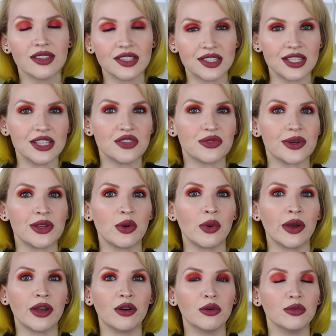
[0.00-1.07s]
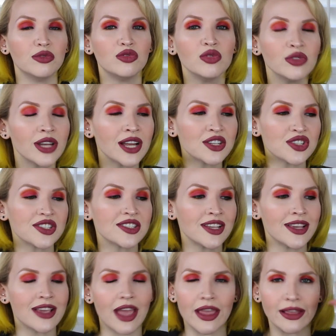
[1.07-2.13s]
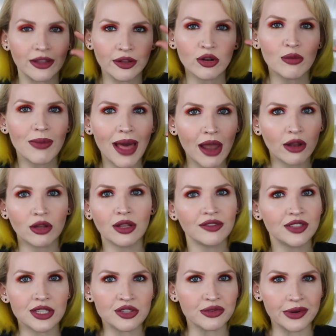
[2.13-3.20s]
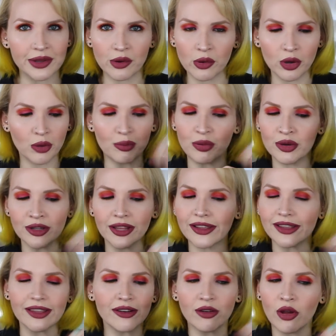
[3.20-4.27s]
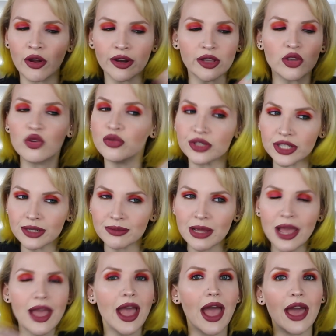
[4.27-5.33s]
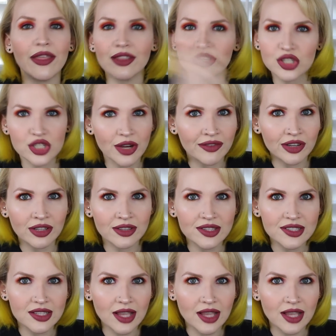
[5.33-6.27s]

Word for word: the tea tree oil. Do not just take a little bottle of tea tree oil, put like it on a Q-tip, and then shove it on the